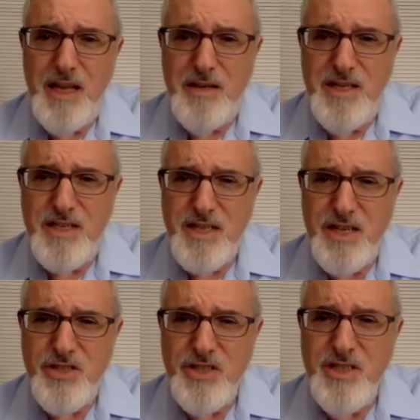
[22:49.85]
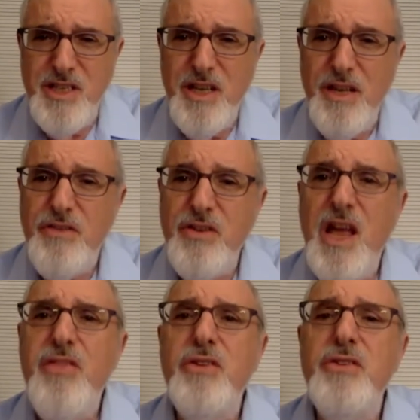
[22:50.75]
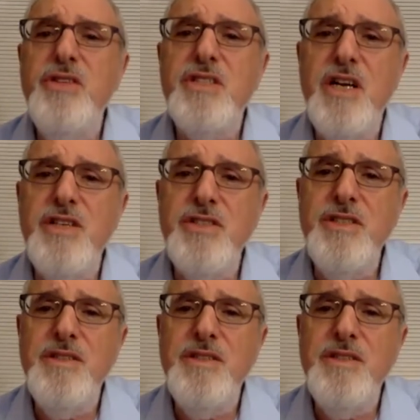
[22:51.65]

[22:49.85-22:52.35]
discussion, it's an ethical discussion.